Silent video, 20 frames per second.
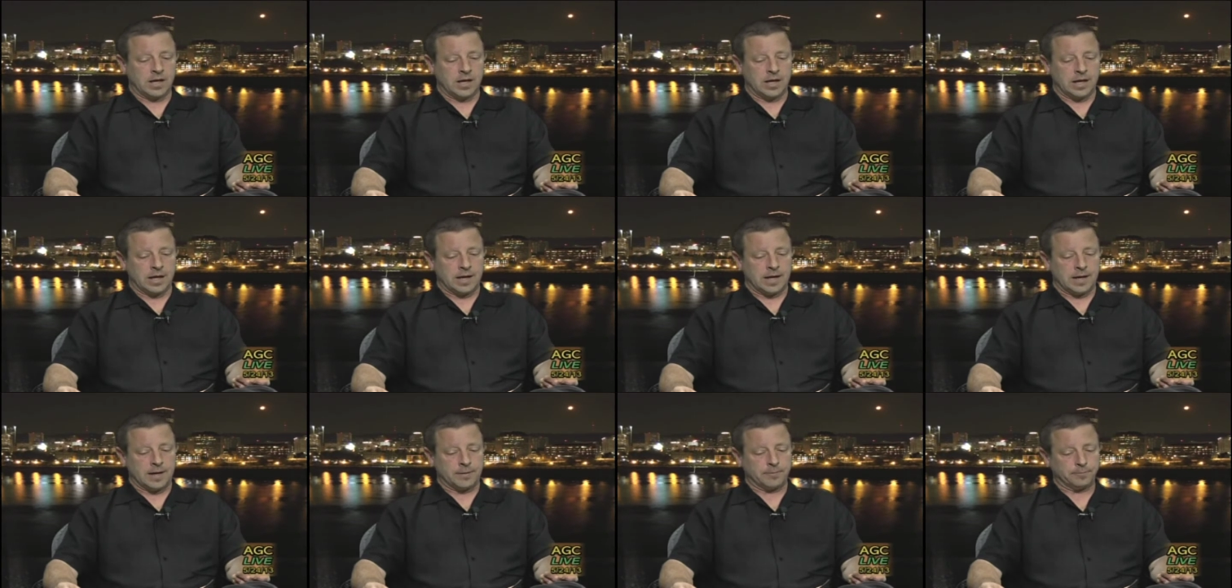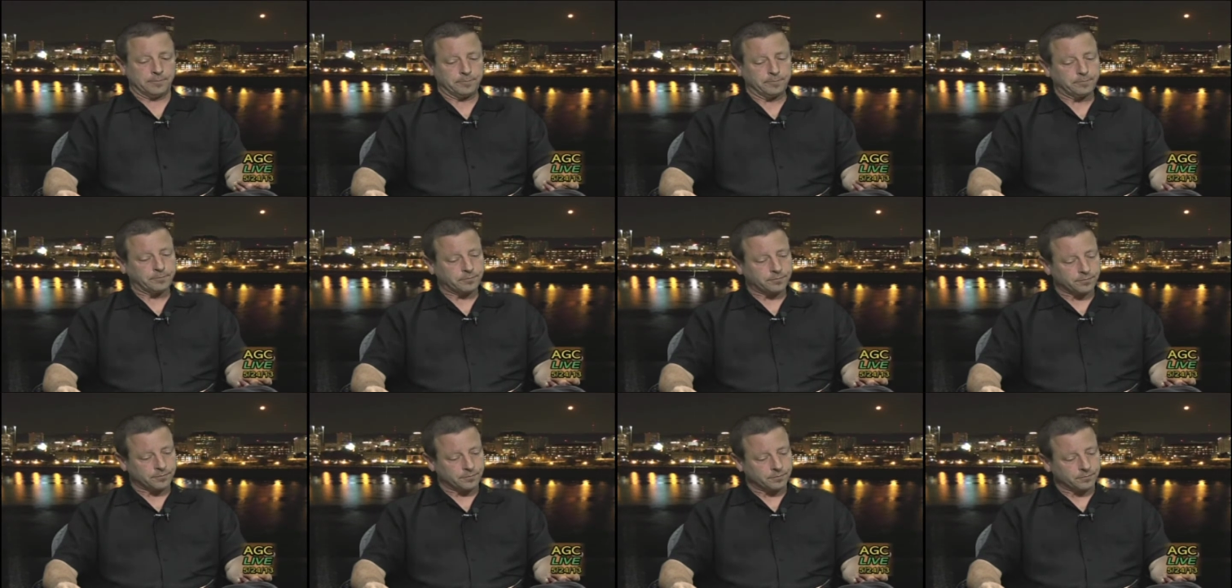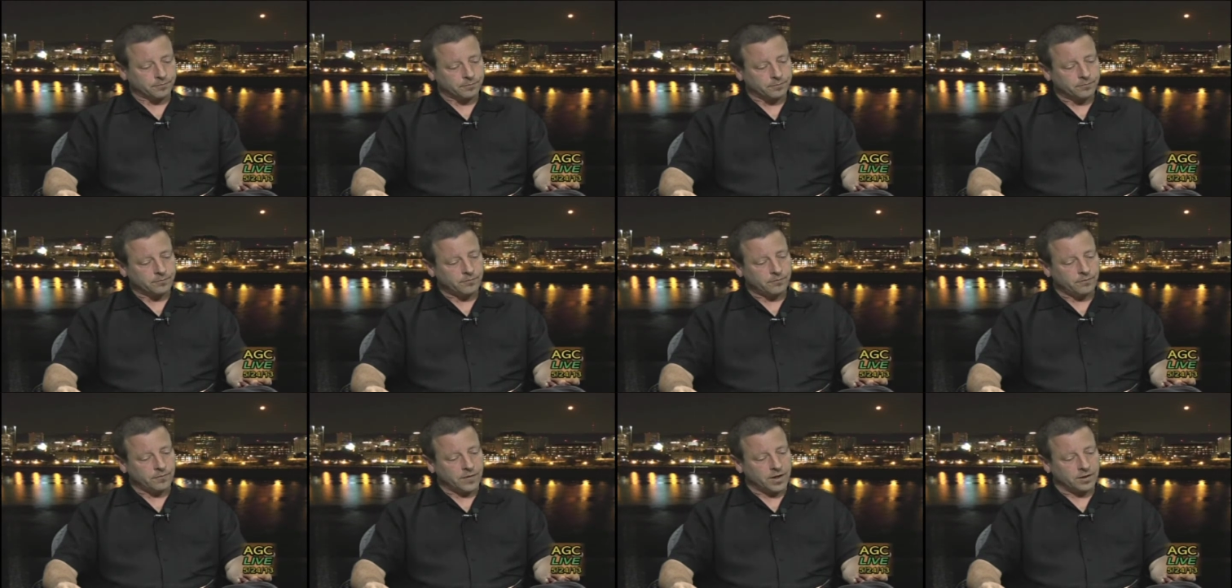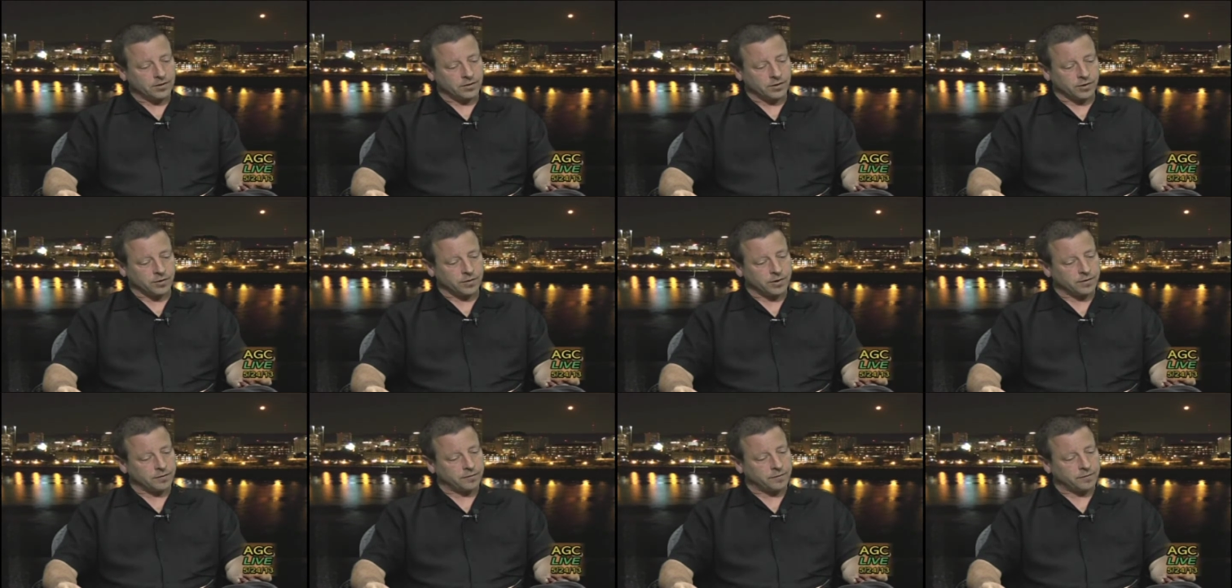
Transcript: Um, so they're in the